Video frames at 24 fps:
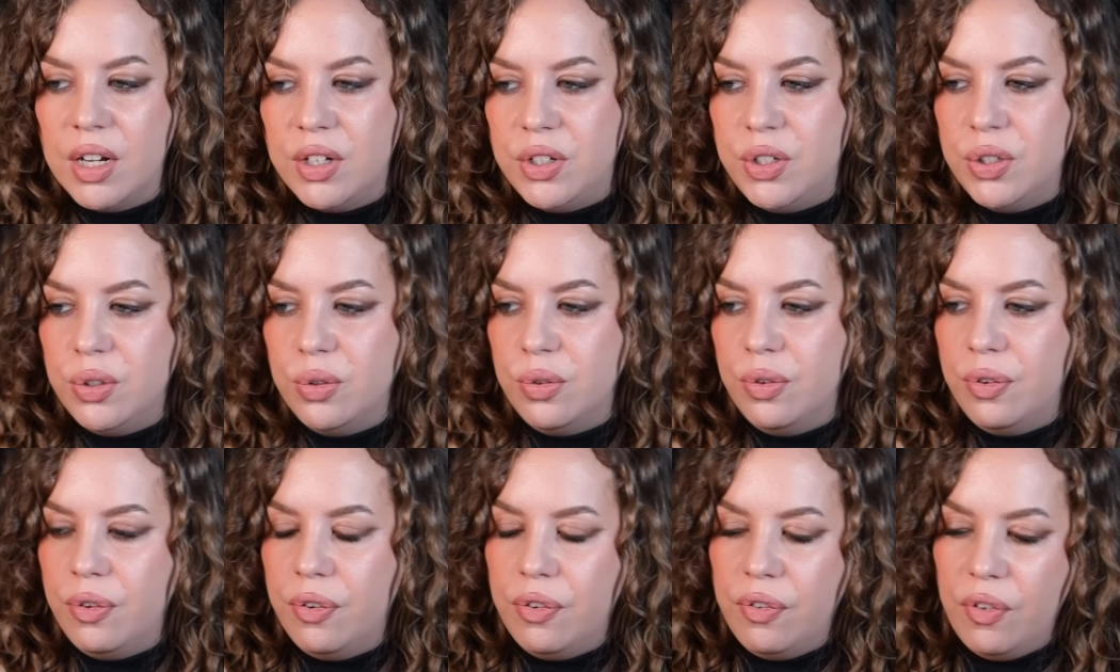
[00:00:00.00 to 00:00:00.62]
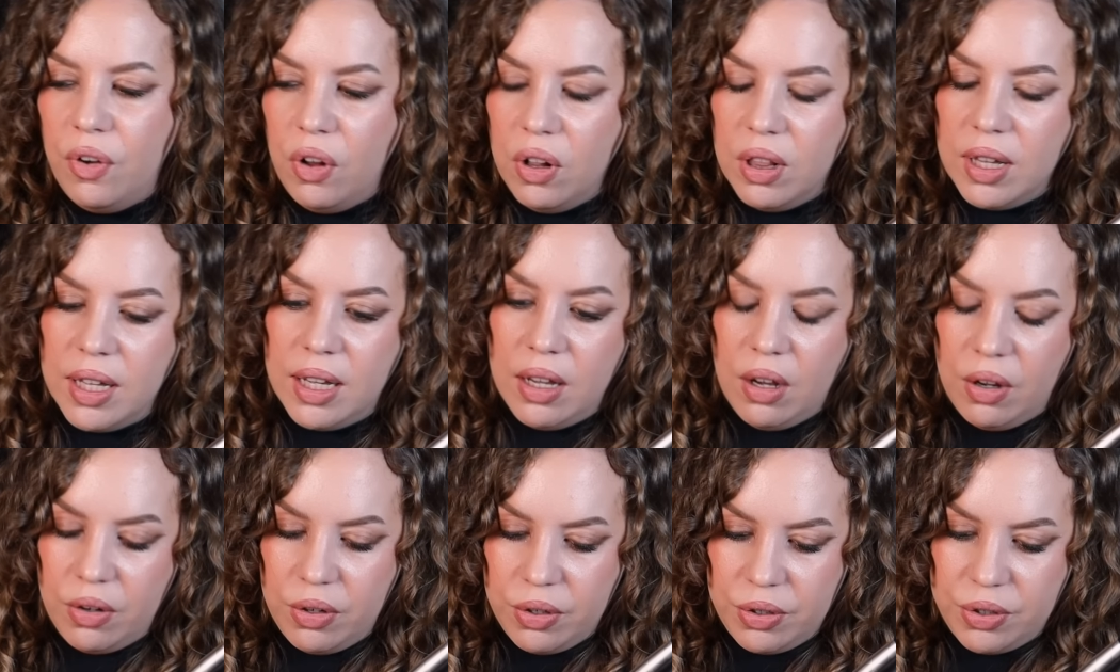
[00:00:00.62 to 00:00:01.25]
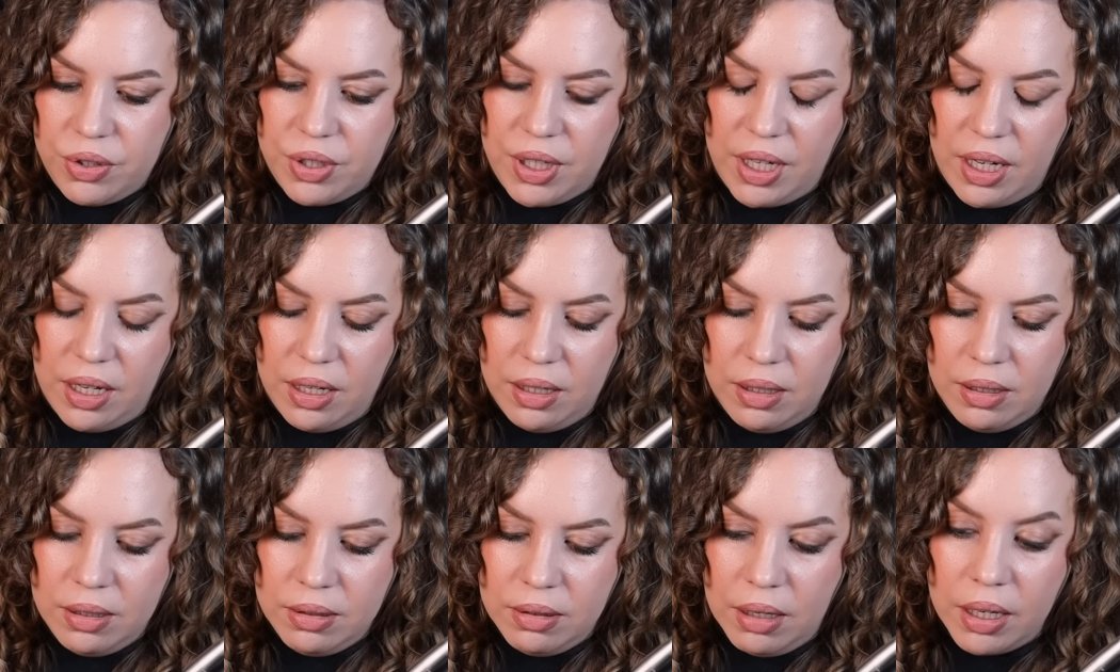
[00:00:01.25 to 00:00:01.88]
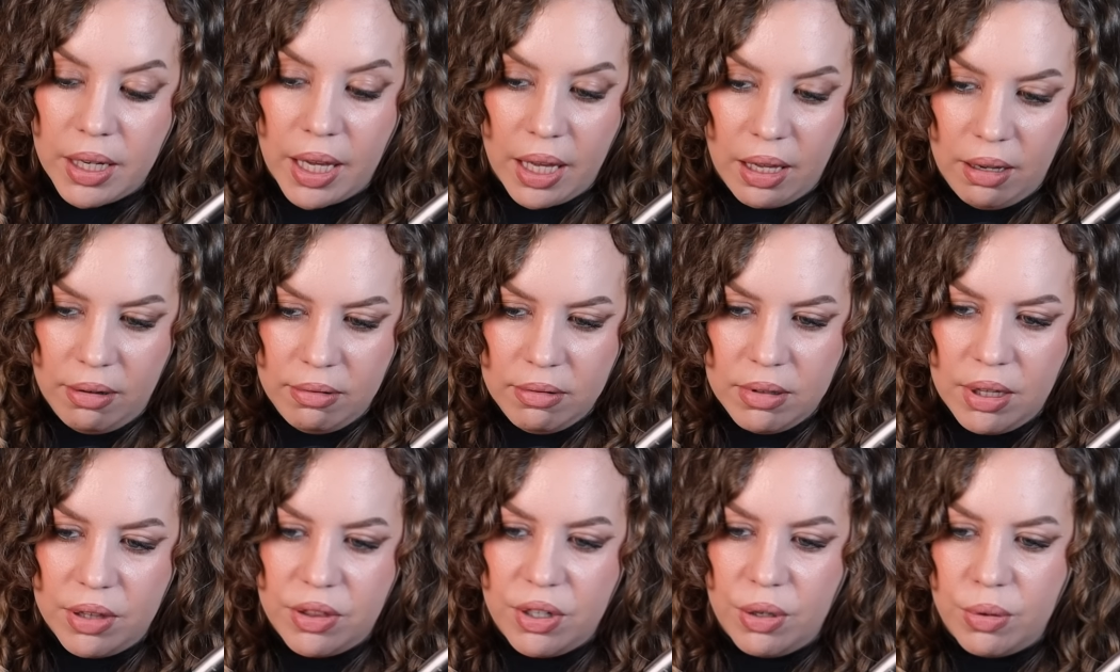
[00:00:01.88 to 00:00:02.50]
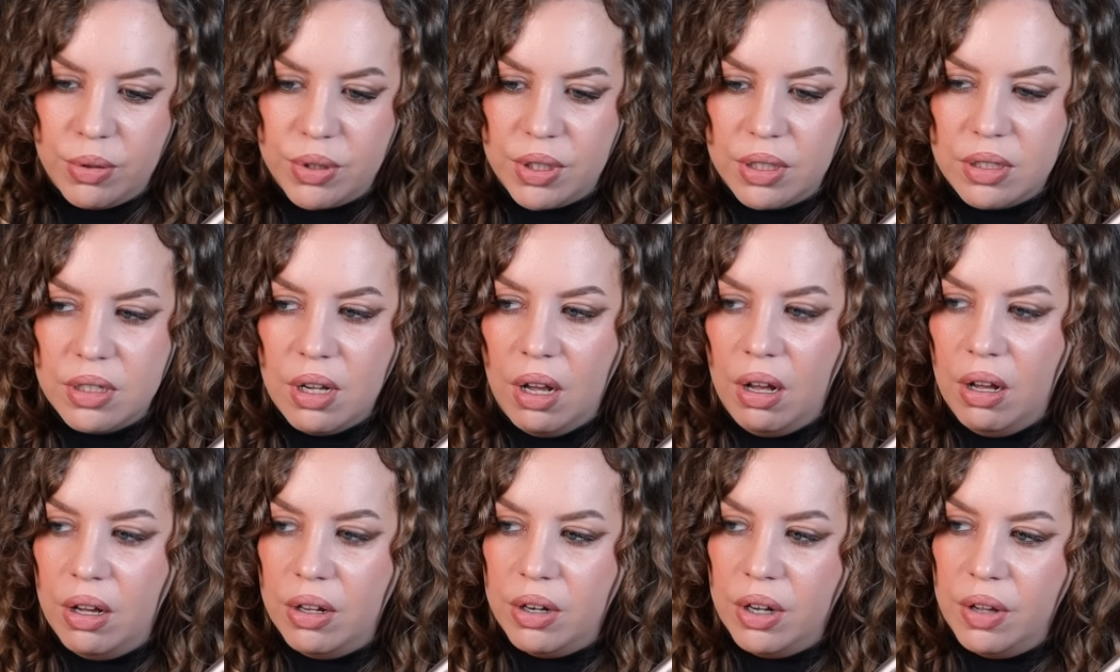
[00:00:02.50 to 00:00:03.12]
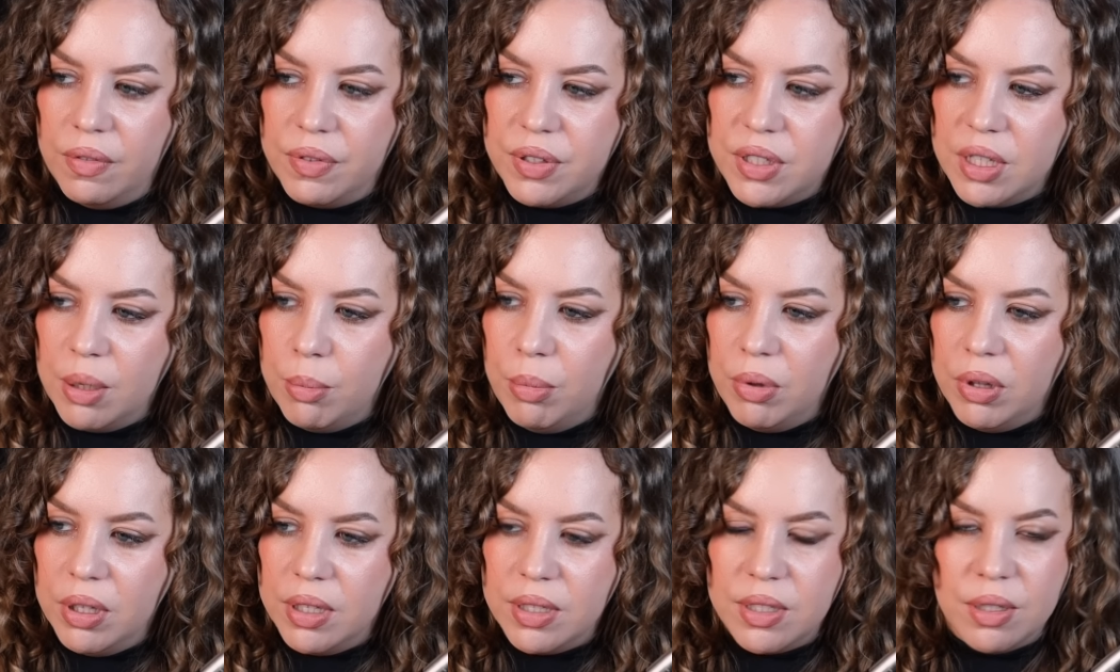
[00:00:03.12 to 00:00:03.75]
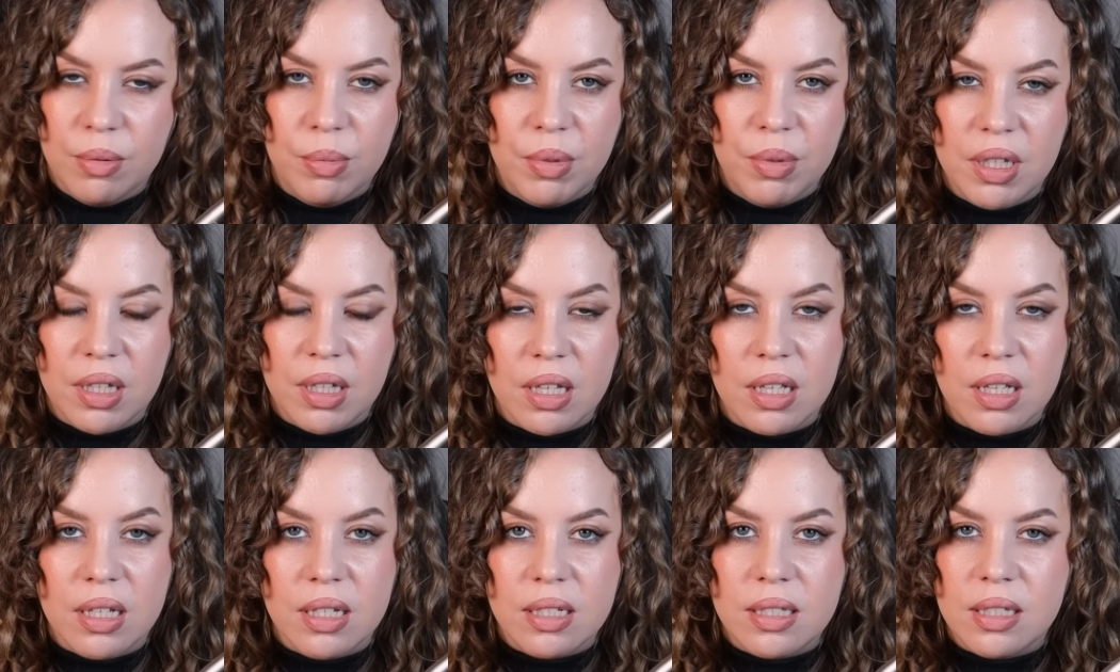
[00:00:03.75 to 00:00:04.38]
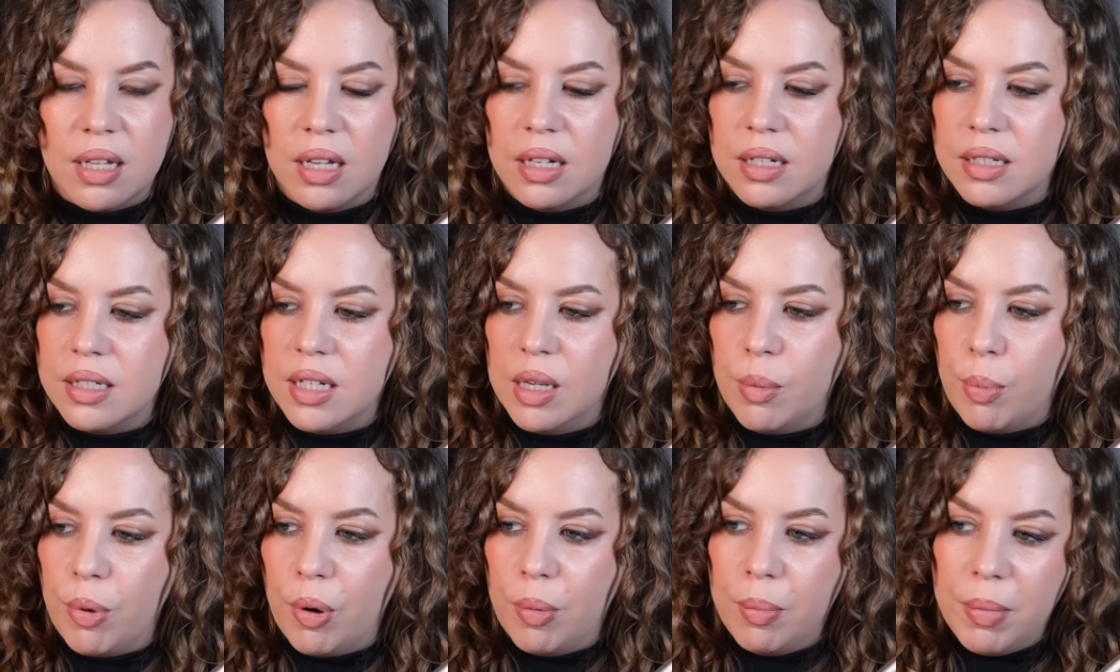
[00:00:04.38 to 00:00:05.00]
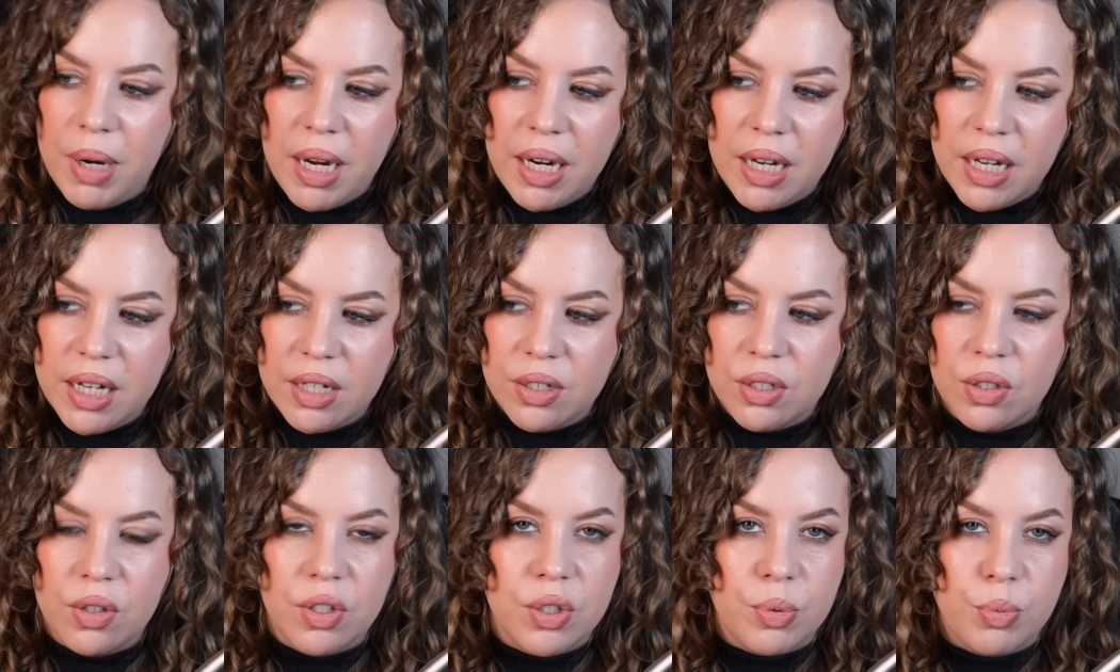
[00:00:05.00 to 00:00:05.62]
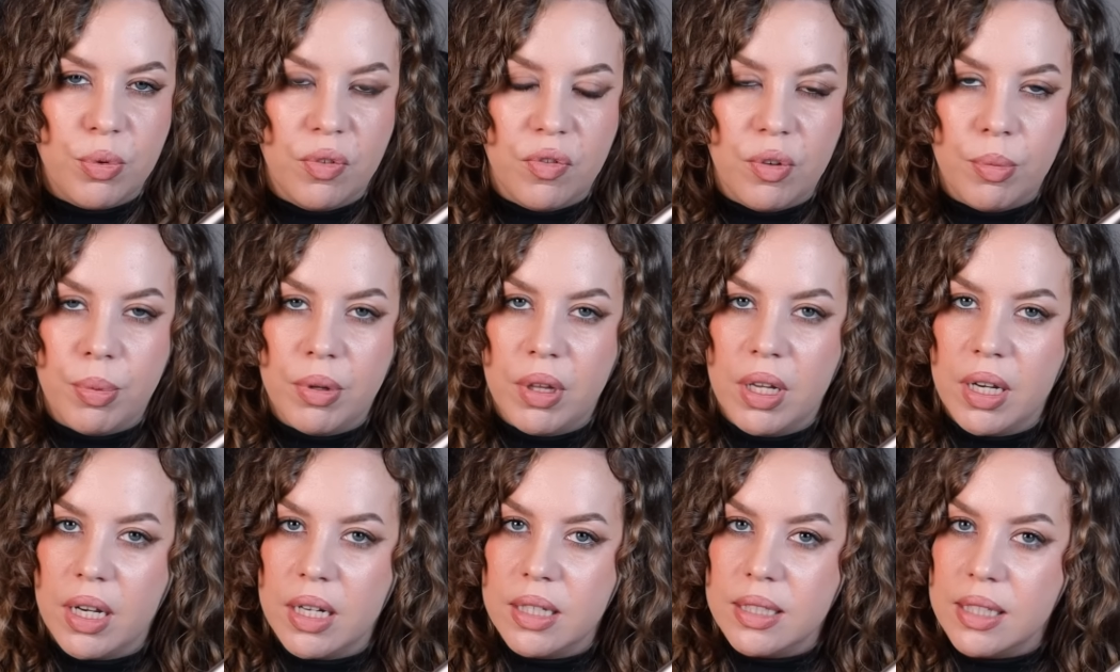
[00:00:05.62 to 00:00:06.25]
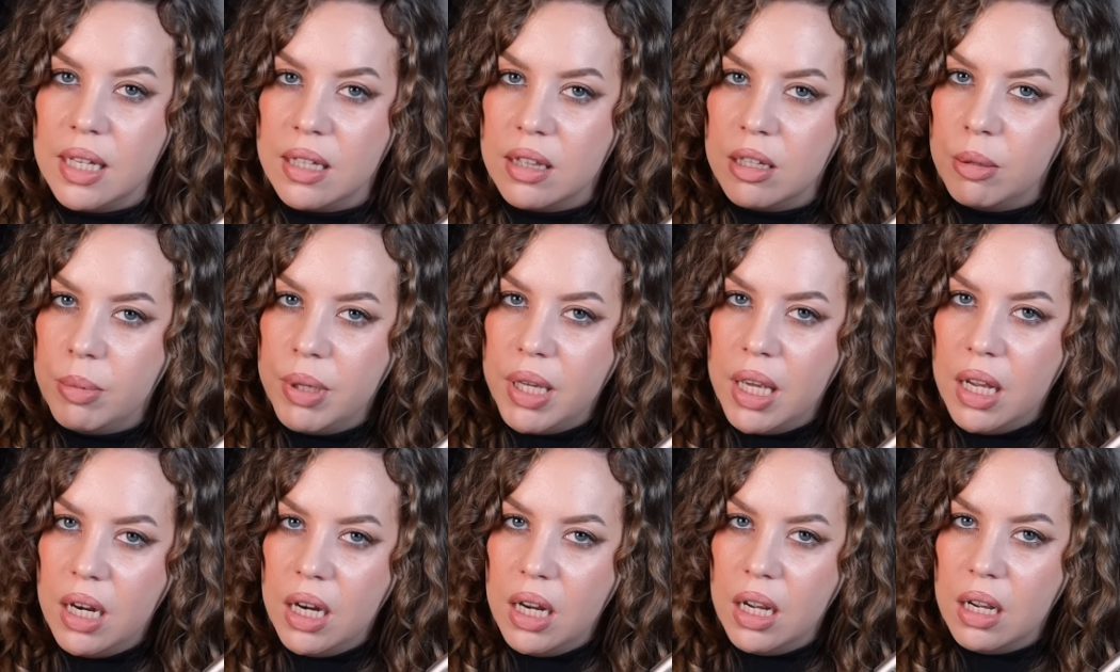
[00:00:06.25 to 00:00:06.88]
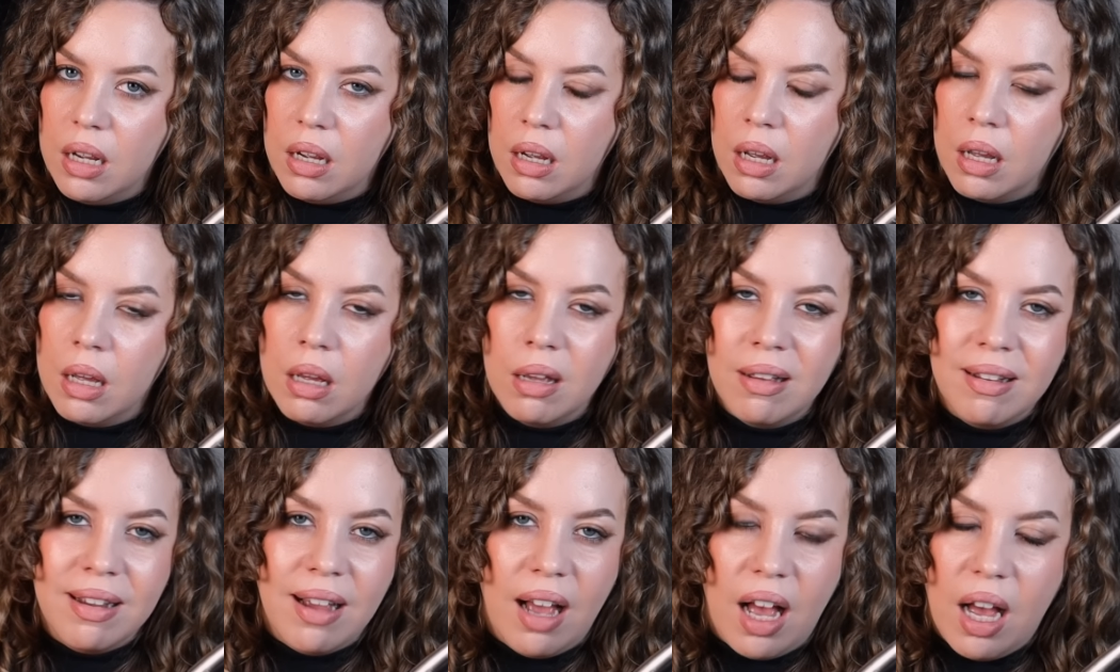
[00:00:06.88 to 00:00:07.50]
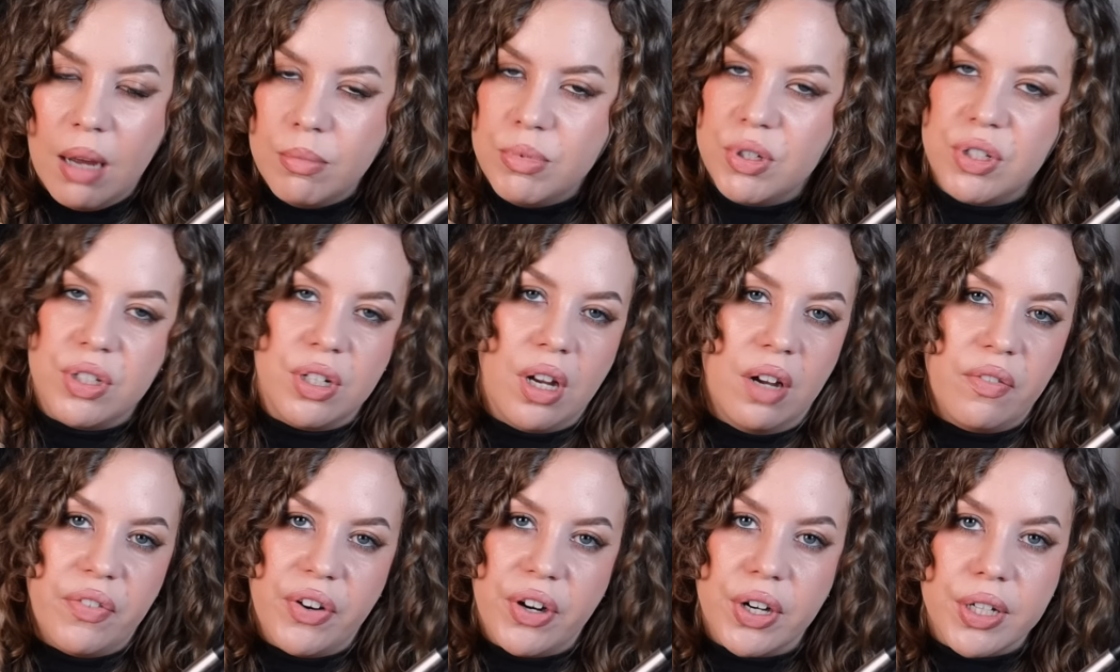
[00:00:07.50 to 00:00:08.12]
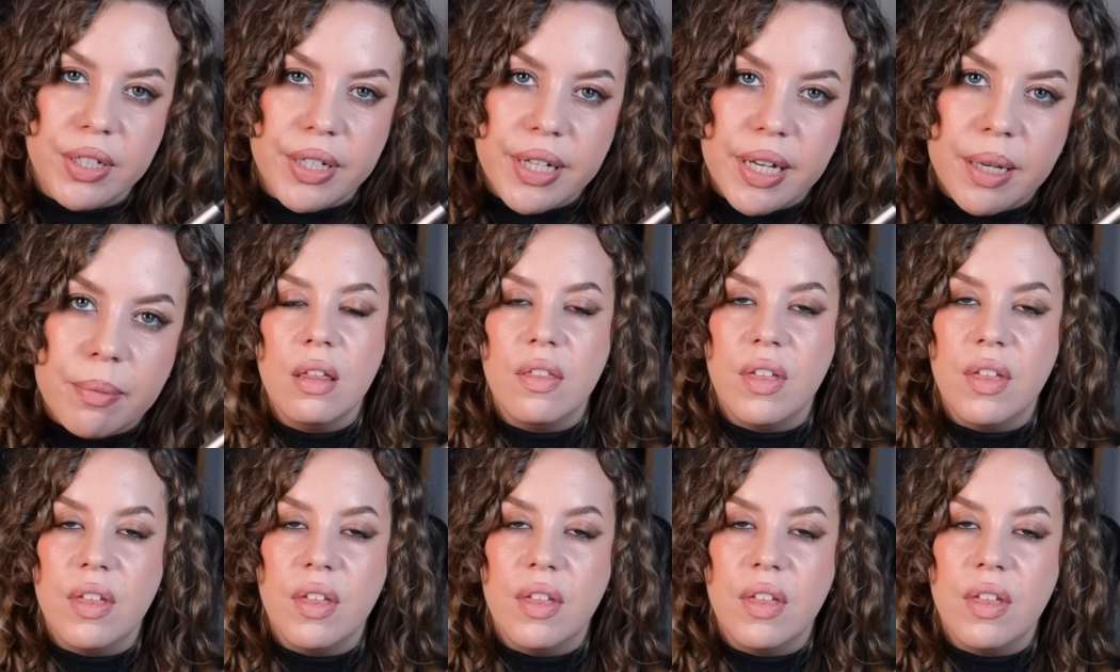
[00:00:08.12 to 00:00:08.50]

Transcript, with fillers: I do fully understand, again, that there was a ton of symbolism in this and deeper meaning to this movie, but like I said in the beginning, I'm just not very deep.